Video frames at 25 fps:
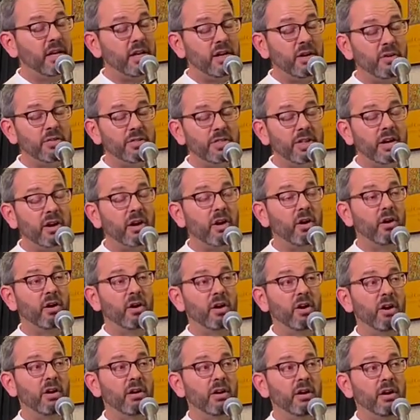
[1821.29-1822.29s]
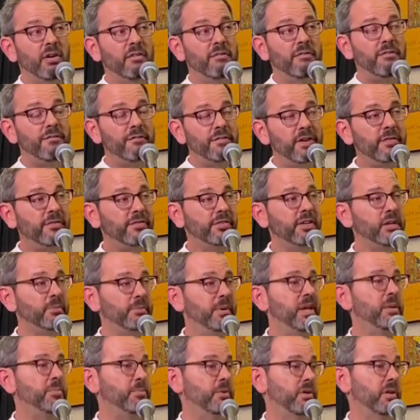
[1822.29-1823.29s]
And there are
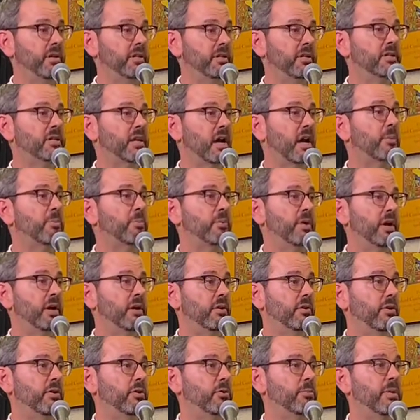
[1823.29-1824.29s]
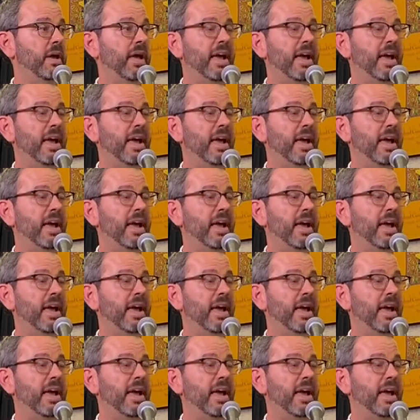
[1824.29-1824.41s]
50 people in this operating room,